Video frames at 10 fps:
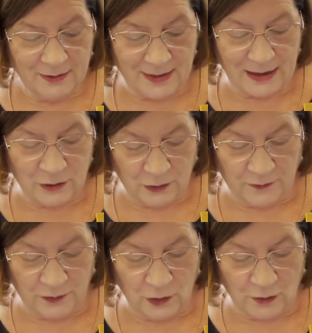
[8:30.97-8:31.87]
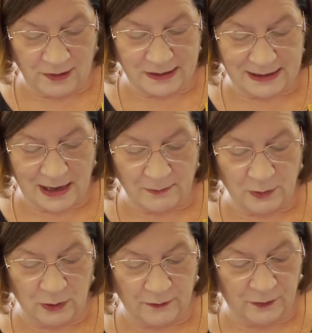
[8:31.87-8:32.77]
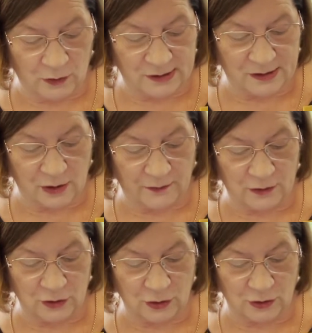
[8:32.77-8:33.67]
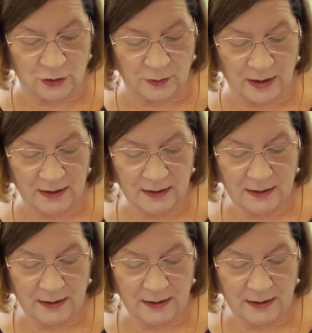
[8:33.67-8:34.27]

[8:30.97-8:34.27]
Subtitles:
thank you for your example of your servant Joshua,